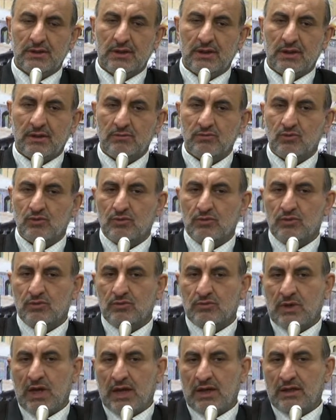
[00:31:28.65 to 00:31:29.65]

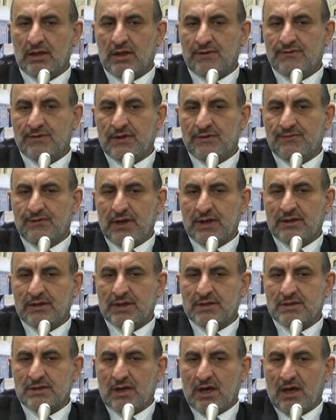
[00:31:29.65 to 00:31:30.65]
And if the feet
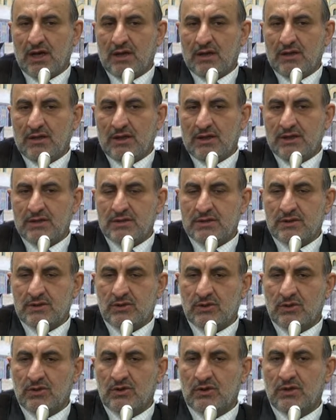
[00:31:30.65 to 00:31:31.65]
is tahir, there is
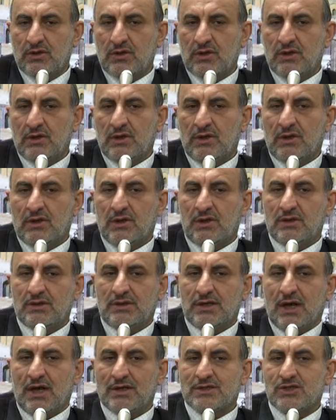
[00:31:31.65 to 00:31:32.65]
no
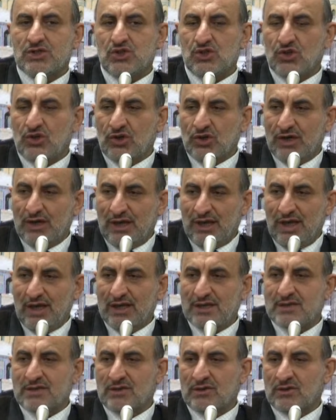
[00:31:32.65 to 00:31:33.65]
dust, no
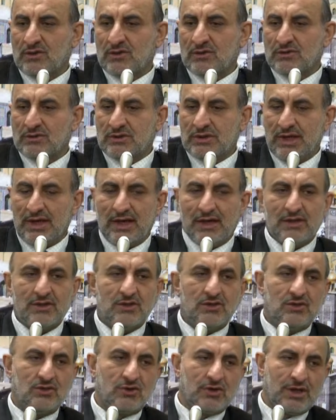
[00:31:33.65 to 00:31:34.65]
grease, no
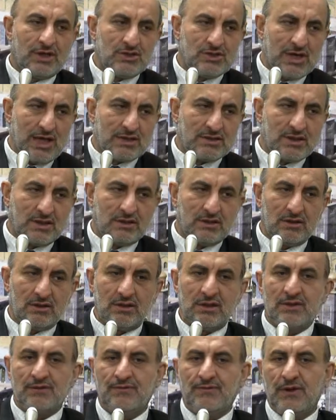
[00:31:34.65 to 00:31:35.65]
dirt, no najasat
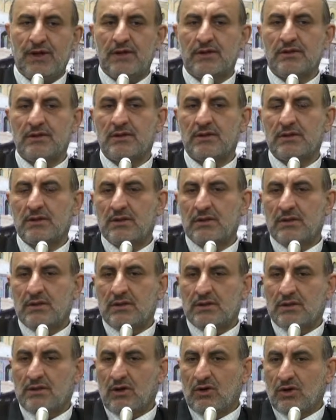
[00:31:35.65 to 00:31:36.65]
in the feet.
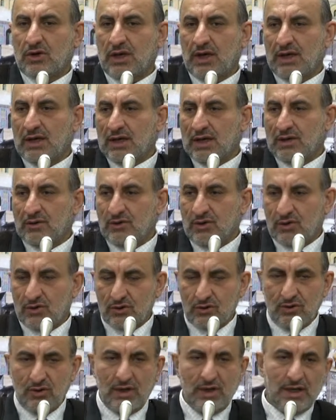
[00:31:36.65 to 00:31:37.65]
Okay, now the
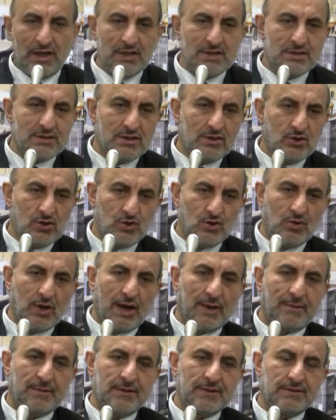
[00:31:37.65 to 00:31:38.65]
rule is to
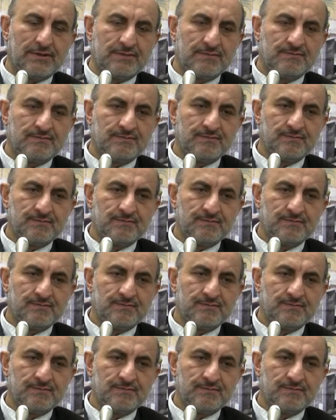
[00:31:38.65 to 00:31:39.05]
wipe it.